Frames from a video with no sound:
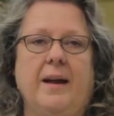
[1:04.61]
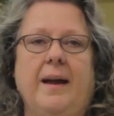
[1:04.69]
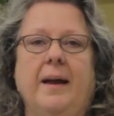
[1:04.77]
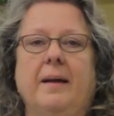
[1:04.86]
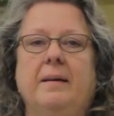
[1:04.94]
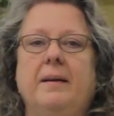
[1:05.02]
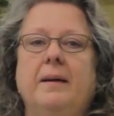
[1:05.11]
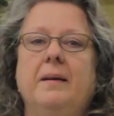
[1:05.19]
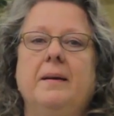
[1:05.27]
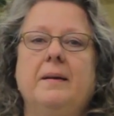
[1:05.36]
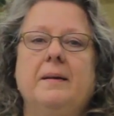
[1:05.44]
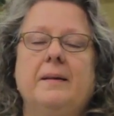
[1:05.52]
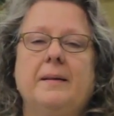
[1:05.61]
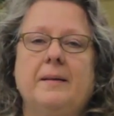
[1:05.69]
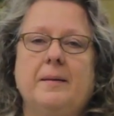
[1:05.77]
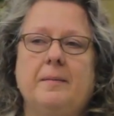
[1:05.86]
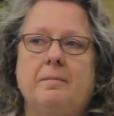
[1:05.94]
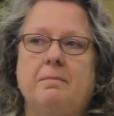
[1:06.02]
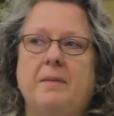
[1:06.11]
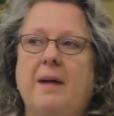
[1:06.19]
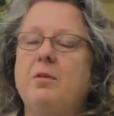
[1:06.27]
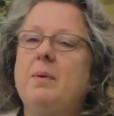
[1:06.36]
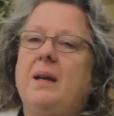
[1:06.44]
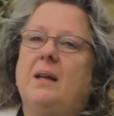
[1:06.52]
and
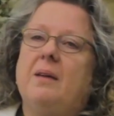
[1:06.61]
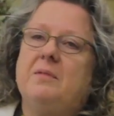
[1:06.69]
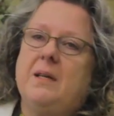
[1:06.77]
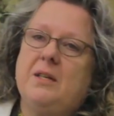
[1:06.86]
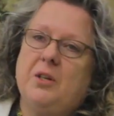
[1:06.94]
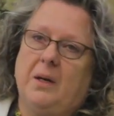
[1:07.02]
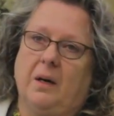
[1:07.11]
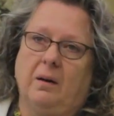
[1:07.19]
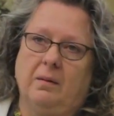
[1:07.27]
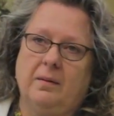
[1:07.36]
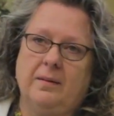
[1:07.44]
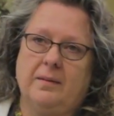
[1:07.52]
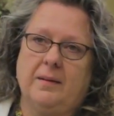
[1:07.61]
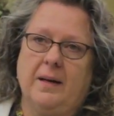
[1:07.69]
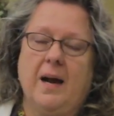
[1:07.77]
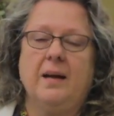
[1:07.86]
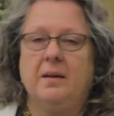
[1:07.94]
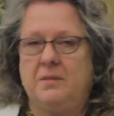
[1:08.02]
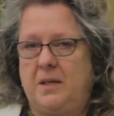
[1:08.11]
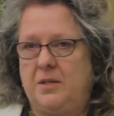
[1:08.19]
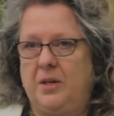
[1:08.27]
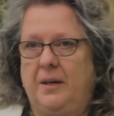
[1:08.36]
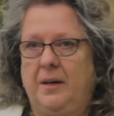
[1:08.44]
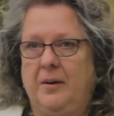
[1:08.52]
everybody loved teaching here, and I love
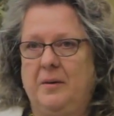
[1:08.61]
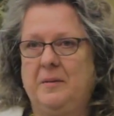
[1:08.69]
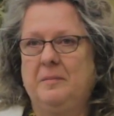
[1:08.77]
teaching here.